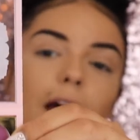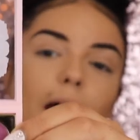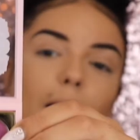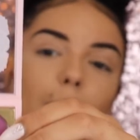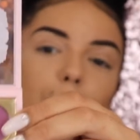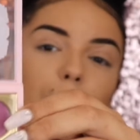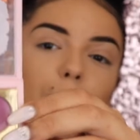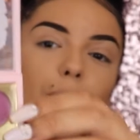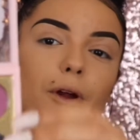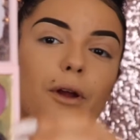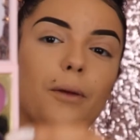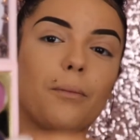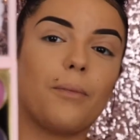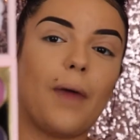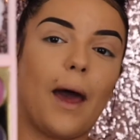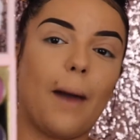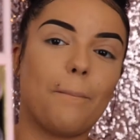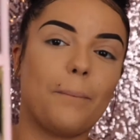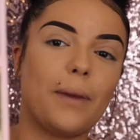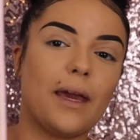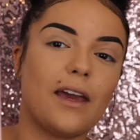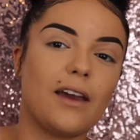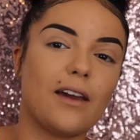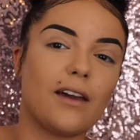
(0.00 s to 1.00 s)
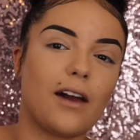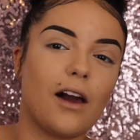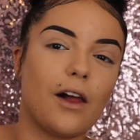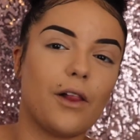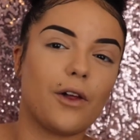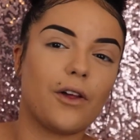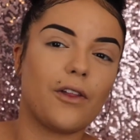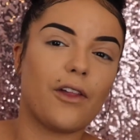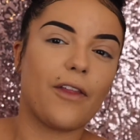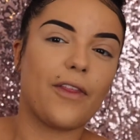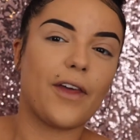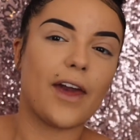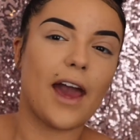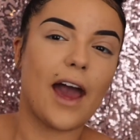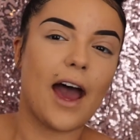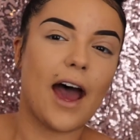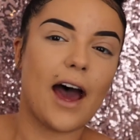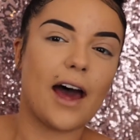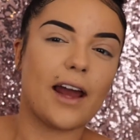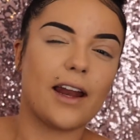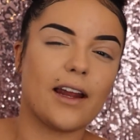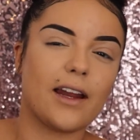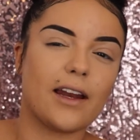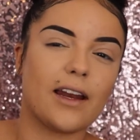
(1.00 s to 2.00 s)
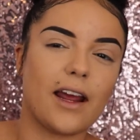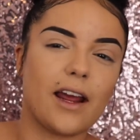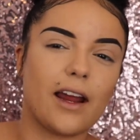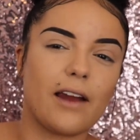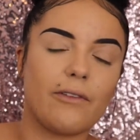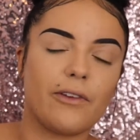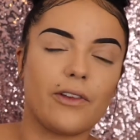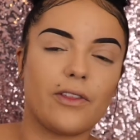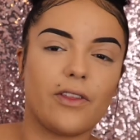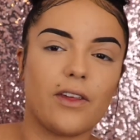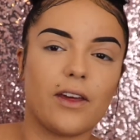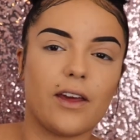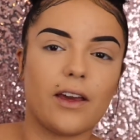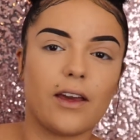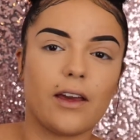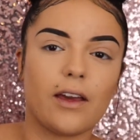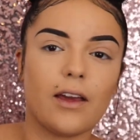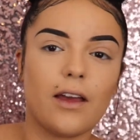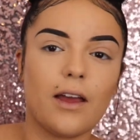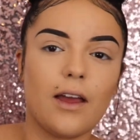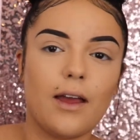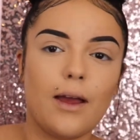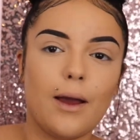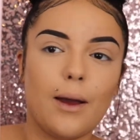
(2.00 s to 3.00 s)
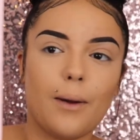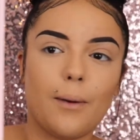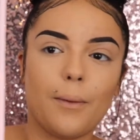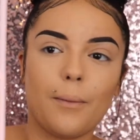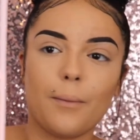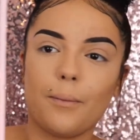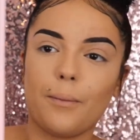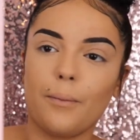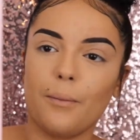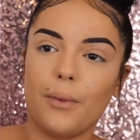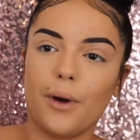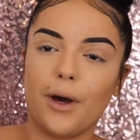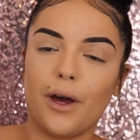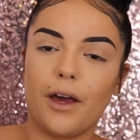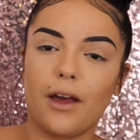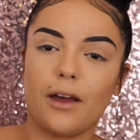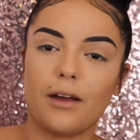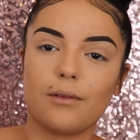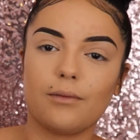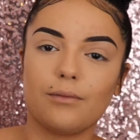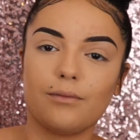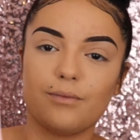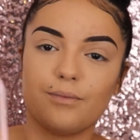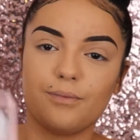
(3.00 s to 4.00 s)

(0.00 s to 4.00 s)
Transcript: that pink color that they had and everything, but